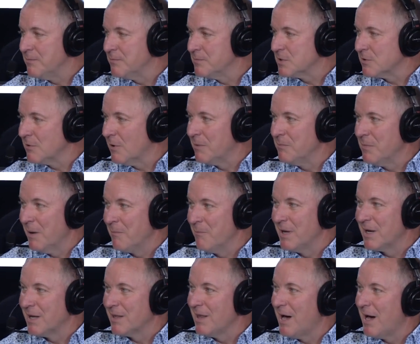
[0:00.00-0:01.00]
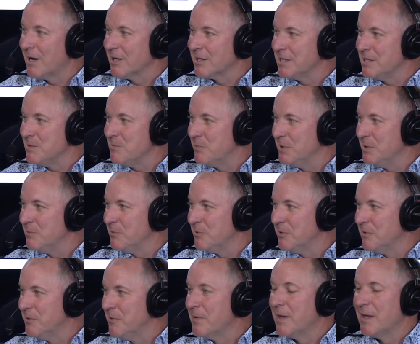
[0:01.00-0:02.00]
So I met a lot of key people
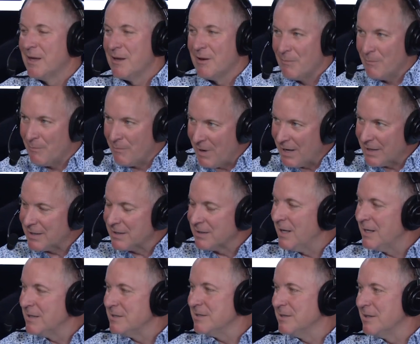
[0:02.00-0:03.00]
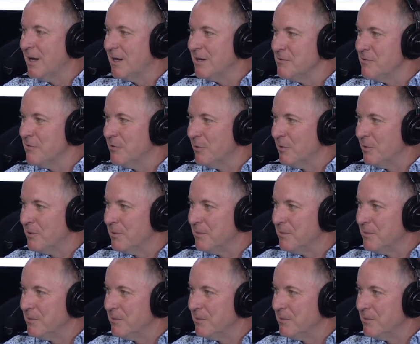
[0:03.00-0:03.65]
back in 1994.